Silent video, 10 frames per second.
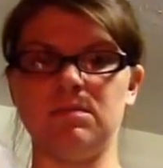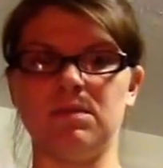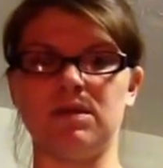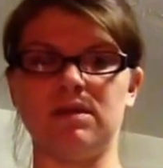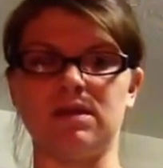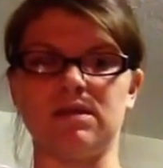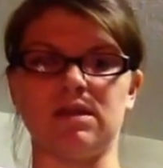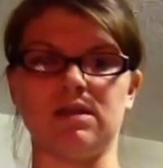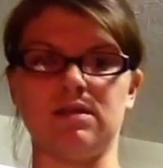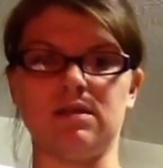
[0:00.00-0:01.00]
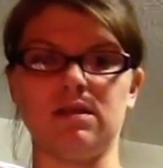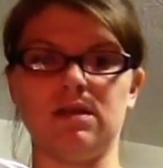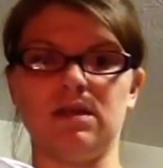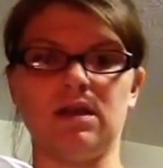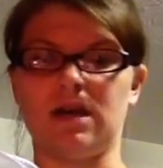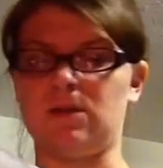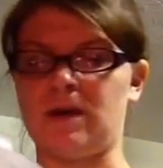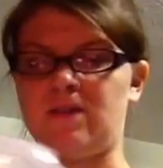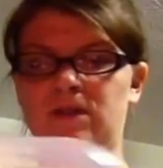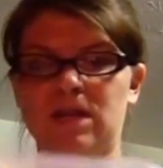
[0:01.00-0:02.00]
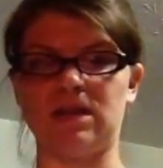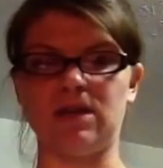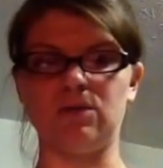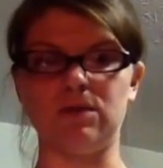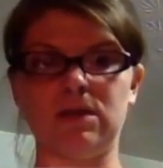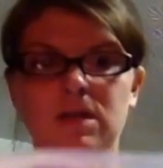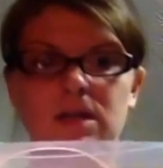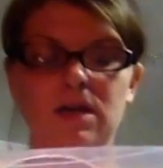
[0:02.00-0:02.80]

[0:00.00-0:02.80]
But this end, I don't have anything on.